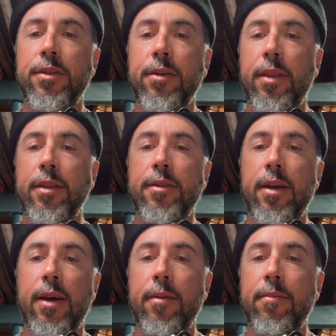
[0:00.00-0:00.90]
So that's
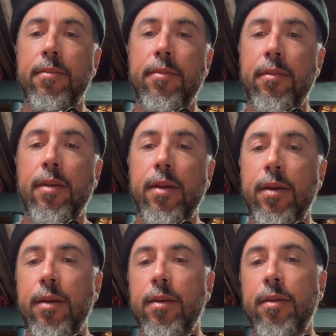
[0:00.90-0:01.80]

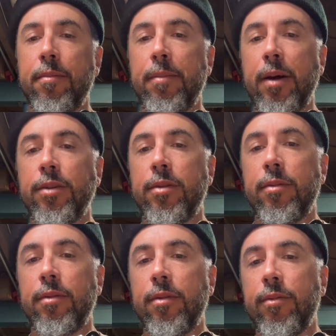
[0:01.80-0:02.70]
about
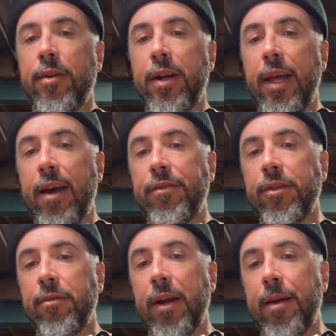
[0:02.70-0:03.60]
1.5,
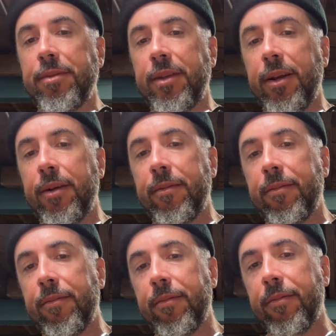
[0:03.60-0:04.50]
2 wraps there,
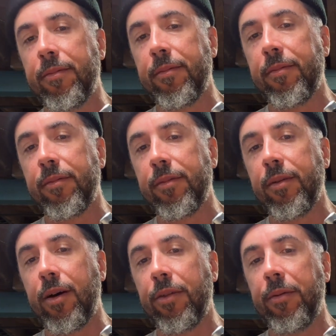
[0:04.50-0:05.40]

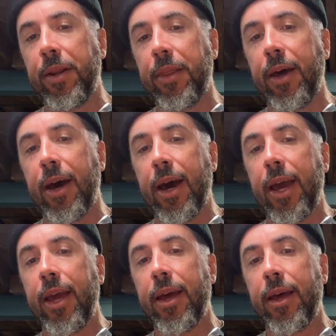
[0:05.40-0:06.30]
all the way to the eye.